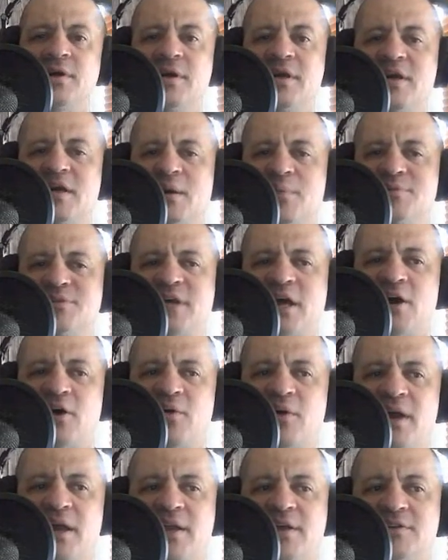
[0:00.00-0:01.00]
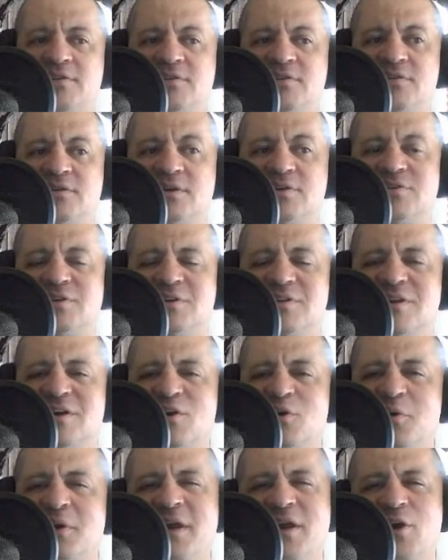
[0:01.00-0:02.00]
He comes out, and it's a
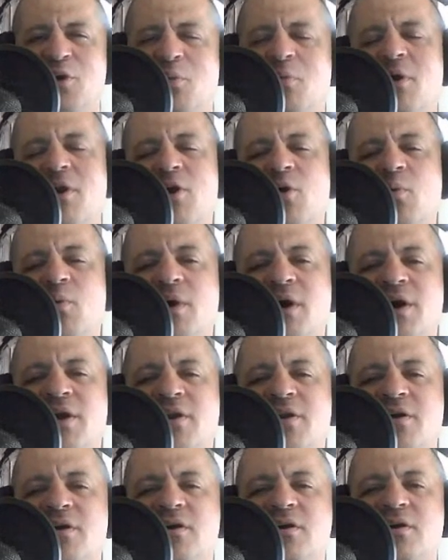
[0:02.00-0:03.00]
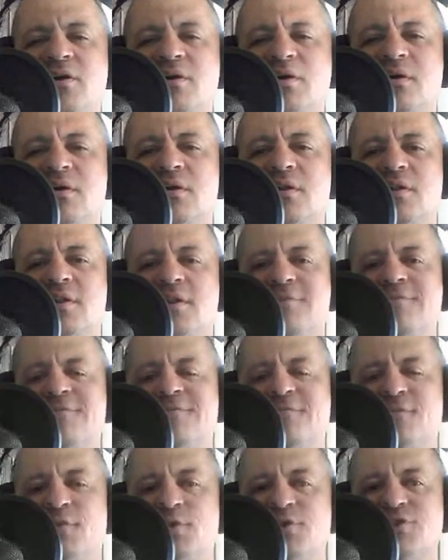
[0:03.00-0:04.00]
little heel 101. The
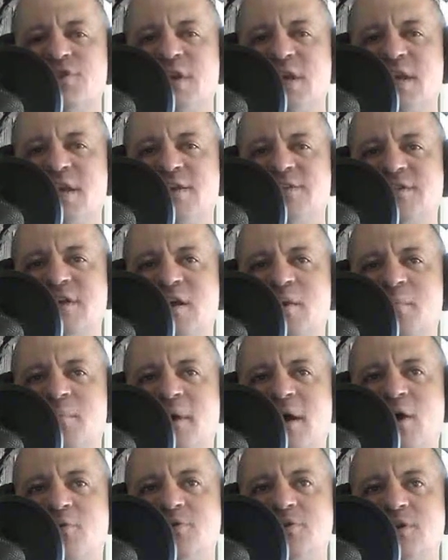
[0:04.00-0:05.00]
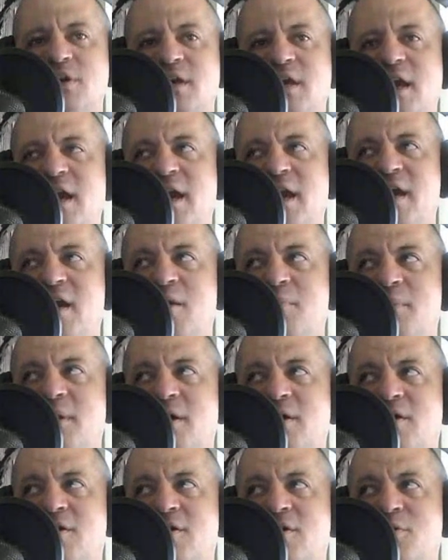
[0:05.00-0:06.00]
first thing he said about Decay,
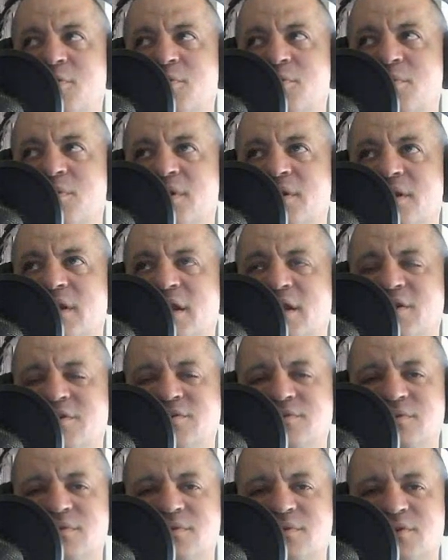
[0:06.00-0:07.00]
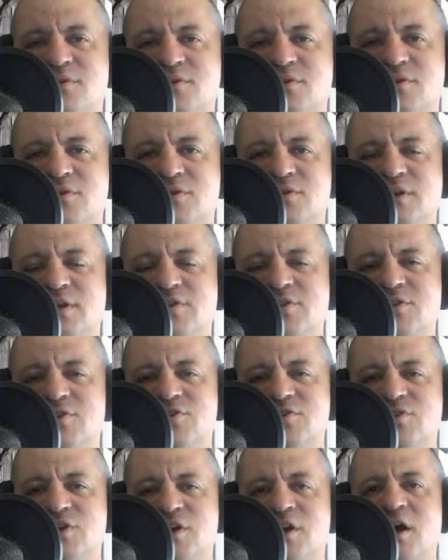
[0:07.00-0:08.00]
about, you know, and then he said
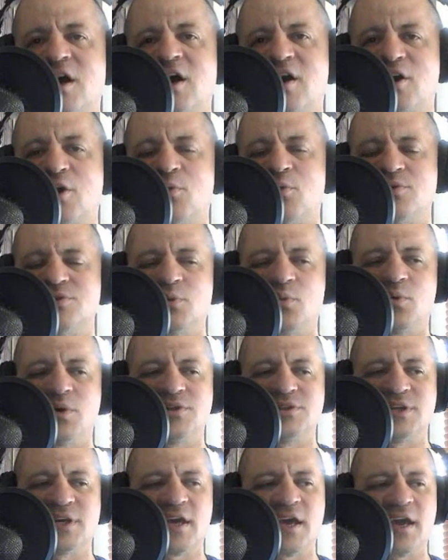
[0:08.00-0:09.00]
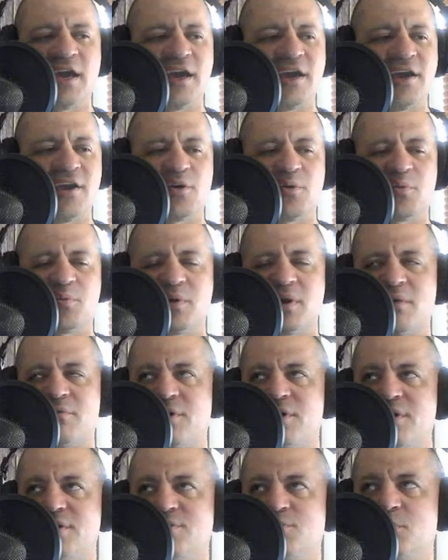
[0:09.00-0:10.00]
Chicago was the one decaying, or whatever
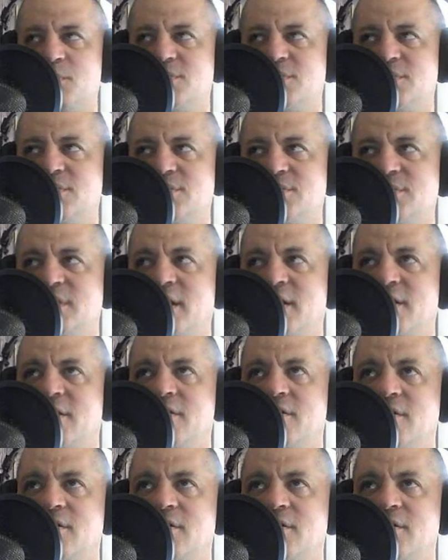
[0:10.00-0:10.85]
it was he said,